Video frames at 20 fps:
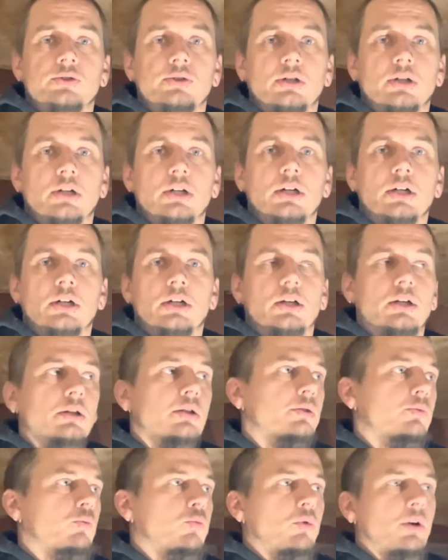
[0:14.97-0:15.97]

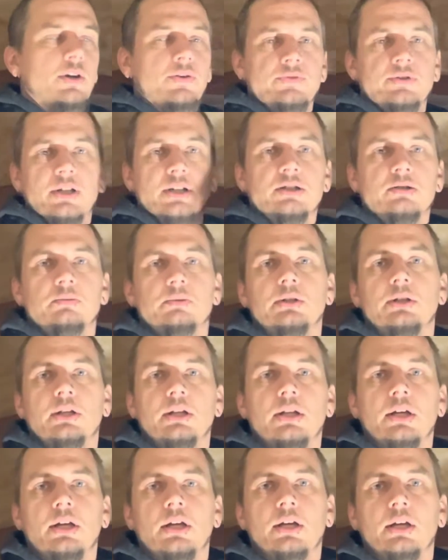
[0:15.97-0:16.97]
Wife texted me
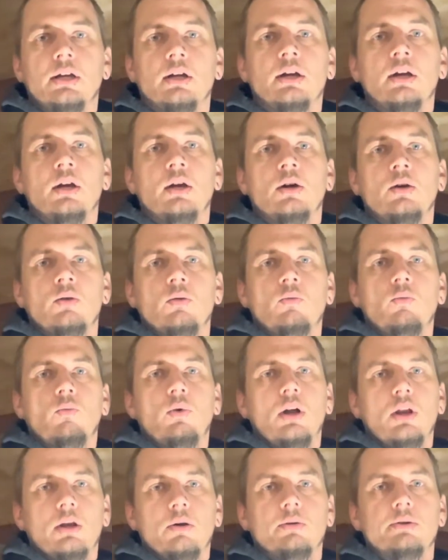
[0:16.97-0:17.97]
today
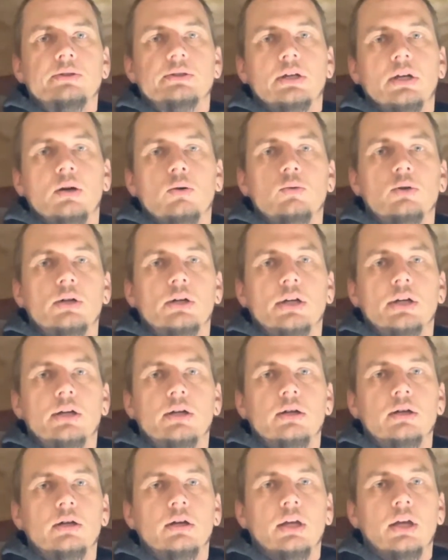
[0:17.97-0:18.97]
while I was at work,
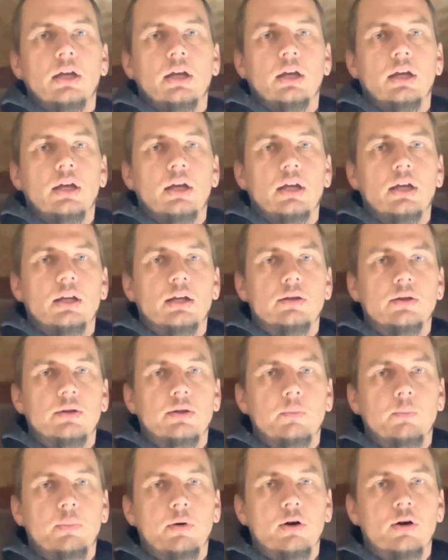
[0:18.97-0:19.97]
and
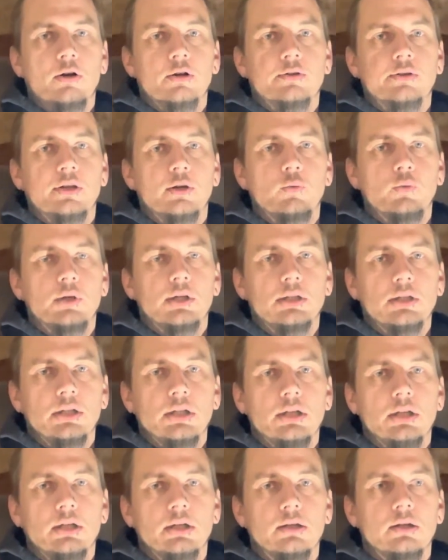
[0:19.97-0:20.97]
the part that we
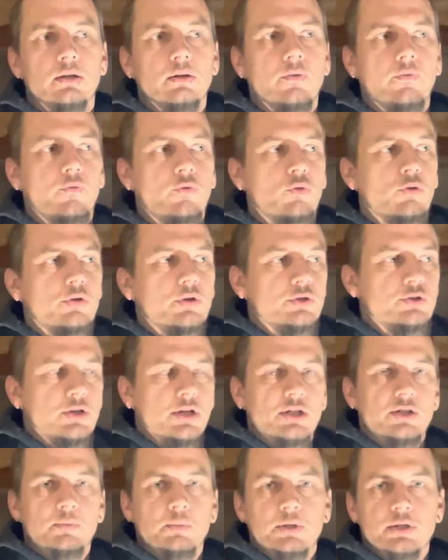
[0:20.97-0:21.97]
needed for the
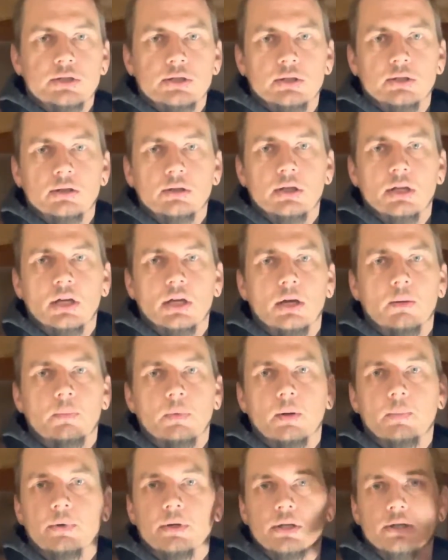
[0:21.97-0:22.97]
transmission that
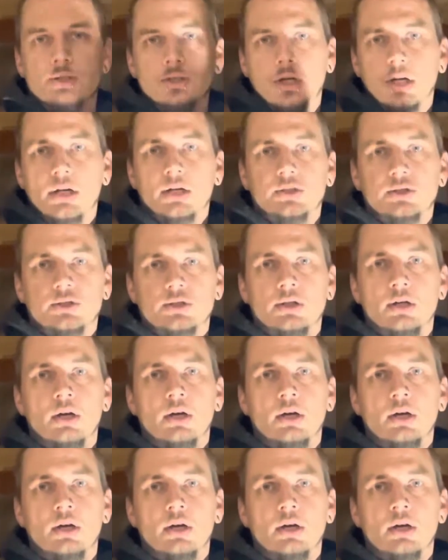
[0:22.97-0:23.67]
my buddy Josh